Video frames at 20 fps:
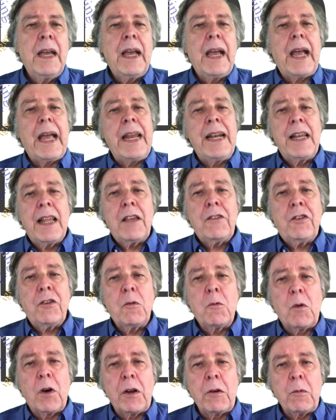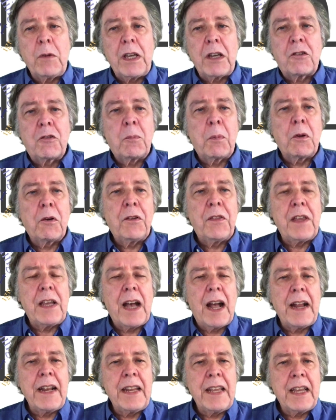In lesson 1, we explored the
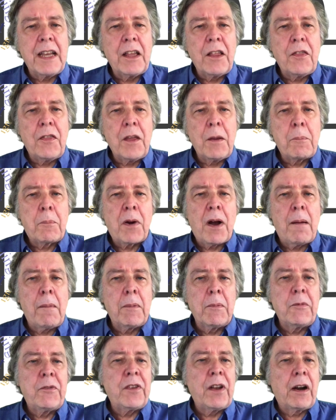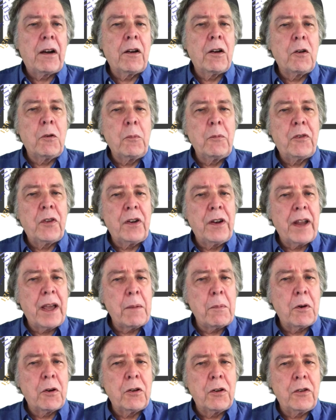idea that problems in our homes and
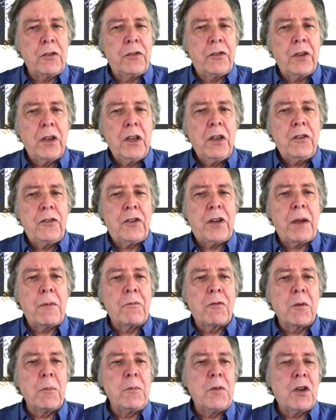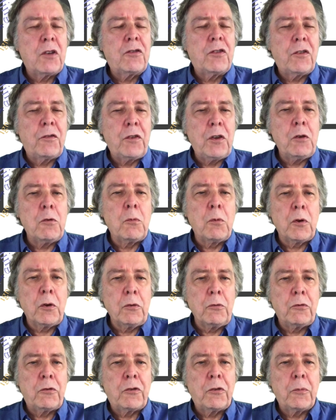neighborhoods stem from just a few
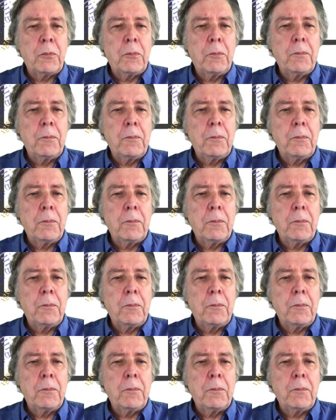roots.